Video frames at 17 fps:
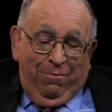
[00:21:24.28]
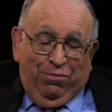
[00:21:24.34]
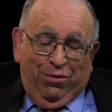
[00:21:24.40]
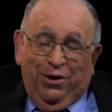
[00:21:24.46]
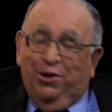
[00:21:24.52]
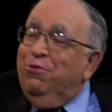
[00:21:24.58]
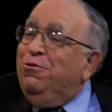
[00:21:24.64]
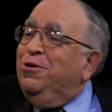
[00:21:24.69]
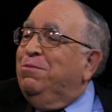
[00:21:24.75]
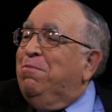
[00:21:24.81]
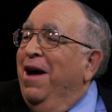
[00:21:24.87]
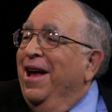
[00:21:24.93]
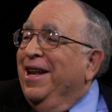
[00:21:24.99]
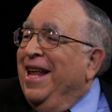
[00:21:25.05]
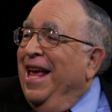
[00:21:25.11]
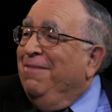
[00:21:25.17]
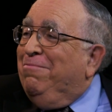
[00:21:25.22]
produced
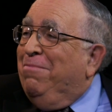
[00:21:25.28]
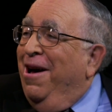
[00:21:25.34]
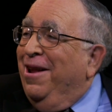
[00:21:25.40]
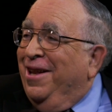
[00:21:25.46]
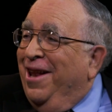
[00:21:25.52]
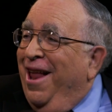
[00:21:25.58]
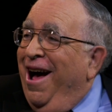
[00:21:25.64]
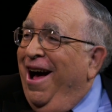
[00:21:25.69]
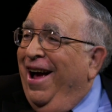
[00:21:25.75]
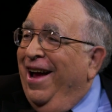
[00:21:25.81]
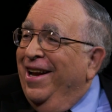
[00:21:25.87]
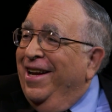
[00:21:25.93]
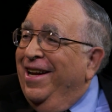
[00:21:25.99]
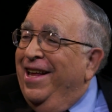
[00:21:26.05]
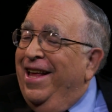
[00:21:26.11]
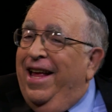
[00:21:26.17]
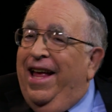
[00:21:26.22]
by Ned
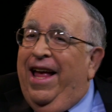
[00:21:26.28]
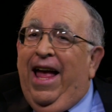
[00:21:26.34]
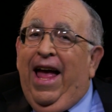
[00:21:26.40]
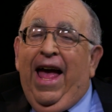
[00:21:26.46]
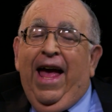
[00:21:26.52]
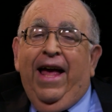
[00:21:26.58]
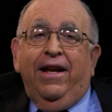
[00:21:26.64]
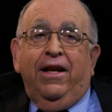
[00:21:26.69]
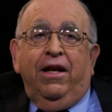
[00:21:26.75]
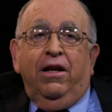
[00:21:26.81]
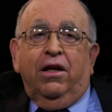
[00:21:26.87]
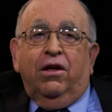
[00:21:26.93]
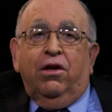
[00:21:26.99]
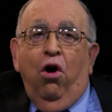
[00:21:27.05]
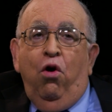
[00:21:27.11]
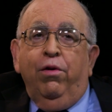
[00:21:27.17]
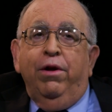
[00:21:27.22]
Buntline. And
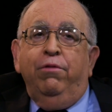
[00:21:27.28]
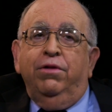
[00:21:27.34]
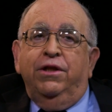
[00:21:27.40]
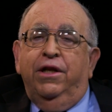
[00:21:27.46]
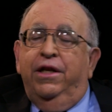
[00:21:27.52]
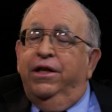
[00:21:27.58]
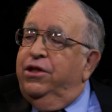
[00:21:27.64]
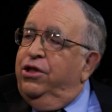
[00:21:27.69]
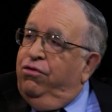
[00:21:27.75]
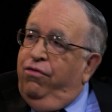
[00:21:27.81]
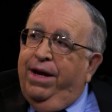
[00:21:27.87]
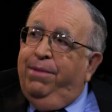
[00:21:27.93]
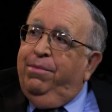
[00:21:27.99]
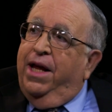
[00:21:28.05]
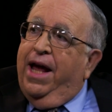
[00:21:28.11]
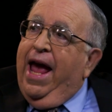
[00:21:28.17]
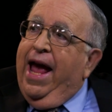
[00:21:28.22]
Cody was an
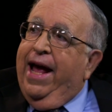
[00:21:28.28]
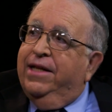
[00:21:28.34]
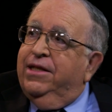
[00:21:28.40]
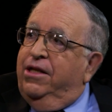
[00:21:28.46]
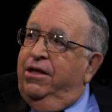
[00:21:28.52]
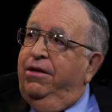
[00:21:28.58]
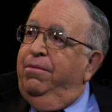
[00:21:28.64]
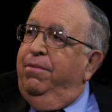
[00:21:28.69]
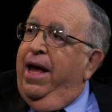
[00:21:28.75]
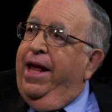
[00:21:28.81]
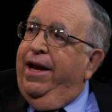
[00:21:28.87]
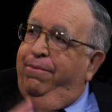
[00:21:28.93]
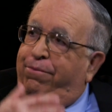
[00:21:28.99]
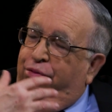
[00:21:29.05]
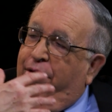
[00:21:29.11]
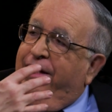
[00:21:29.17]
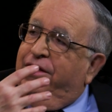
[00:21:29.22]
extremely handsome and
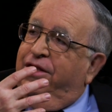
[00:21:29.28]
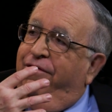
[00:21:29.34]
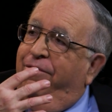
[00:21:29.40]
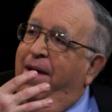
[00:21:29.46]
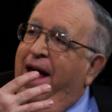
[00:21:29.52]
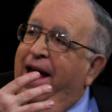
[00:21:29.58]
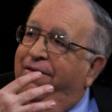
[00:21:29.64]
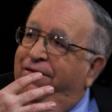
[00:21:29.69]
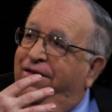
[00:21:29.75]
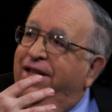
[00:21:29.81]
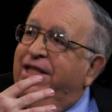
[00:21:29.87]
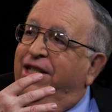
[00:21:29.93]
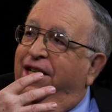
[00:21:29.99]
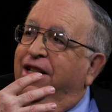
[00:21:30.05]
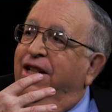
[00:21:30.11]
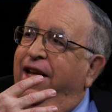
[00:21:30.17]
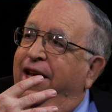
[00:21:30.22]
impressive man
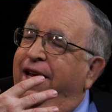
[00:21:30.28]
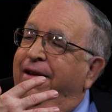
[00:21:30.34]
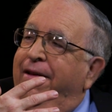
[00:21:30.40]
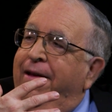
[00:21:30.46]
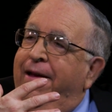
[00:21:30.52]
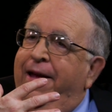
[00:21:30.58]
physically.